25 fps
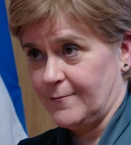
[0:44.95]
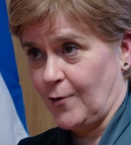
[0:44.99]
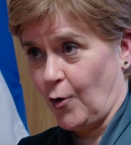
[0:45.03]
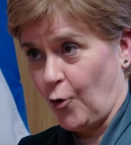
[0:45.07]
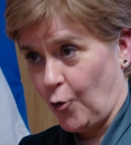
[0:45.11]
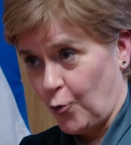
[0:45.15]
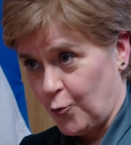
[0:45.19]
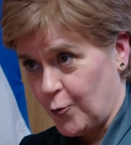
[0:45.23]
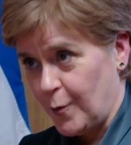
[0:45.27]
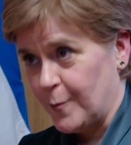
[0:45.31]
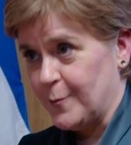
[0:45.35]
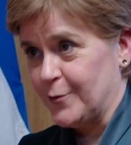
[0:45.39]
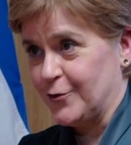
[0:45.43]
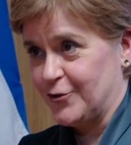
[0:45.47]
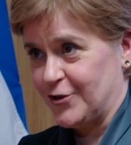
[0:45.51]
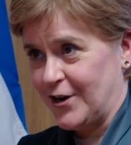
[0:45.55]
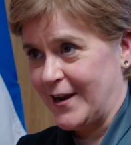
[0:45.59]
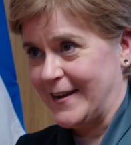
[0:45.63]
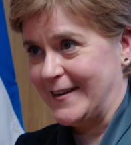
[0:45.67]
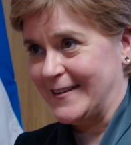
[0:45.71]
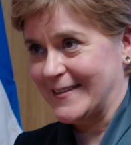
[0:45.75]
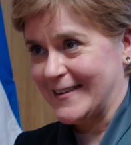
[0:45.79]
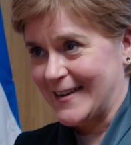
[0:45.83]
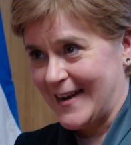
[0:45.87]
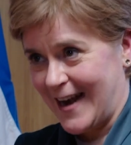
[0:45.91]
all women's
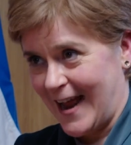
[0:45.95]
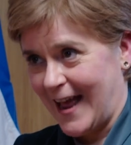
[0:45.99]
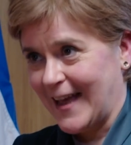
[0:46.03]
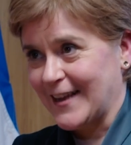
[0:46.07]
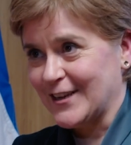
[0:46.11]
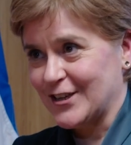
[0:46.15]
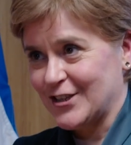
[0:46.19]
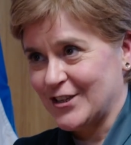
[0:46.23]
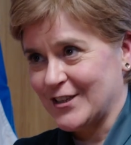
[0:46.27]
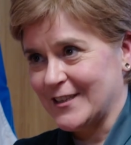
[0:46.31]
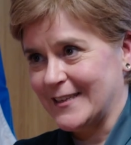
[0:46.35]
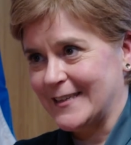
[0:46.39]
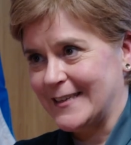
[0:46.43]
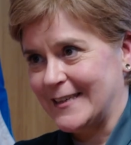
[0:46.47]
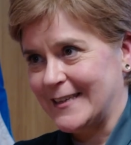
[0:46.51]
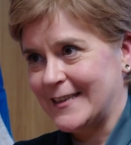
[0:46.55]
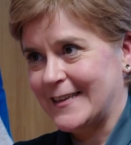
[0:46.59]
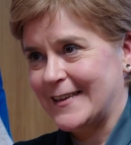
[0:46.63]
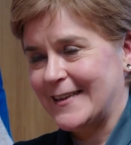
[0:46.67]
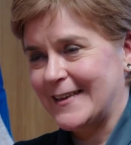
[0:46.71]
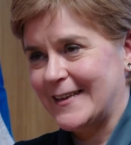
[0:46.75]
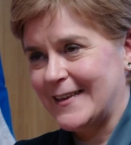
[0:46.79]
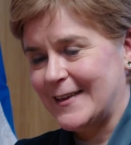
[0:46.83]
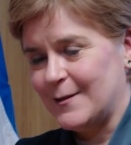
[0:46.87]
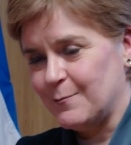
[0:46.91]
rights are actually
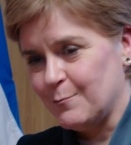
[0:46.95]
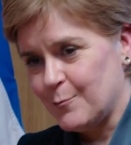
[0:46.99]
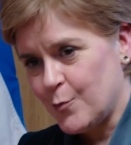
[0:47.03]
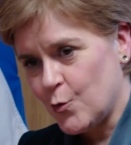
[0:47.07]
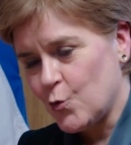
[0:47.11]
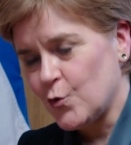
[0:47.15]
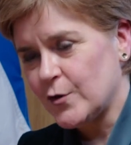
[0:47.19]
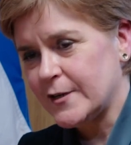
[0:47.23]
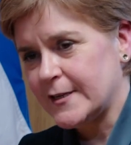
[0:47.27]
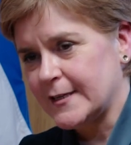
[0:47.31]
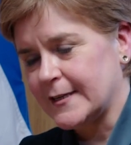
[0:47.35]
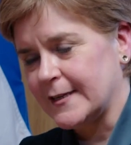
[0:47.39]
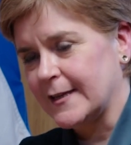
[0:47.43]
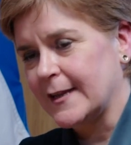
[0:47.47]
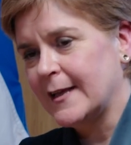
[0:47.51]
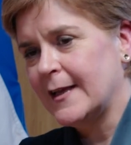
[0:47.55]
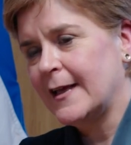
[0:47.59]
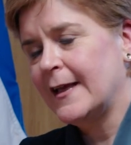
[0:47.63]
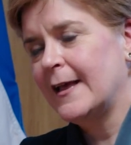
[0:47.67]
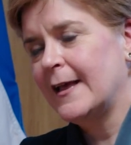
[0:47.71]
important.